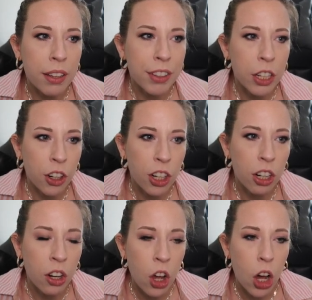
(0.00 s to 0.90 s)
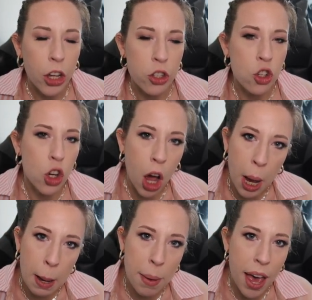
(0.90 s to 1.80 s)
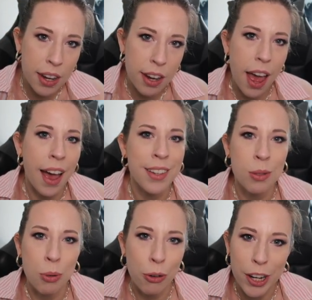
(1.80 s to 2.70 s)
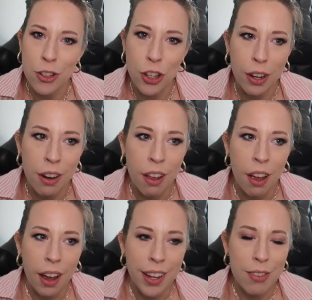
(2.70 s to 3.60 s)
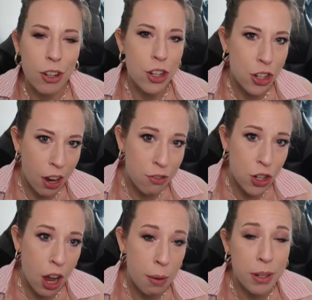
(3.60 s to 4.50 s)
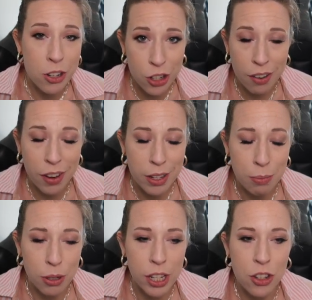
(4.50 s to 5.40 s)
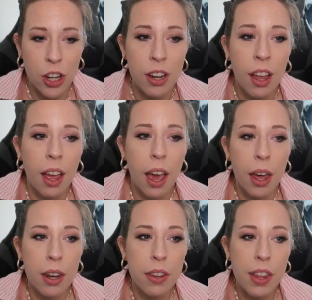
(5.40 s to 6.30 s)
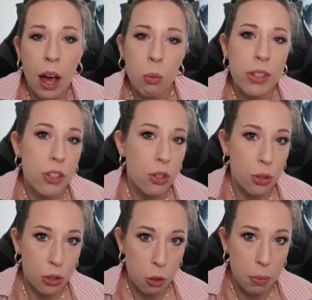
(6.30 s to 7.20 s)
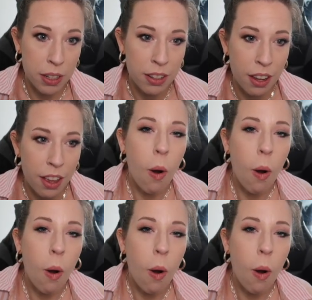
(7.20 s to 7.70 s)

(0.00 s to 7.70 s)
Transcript: by giving her a job and an aspiration. I gave her a chef job and a chef aspiration, and that was stupid.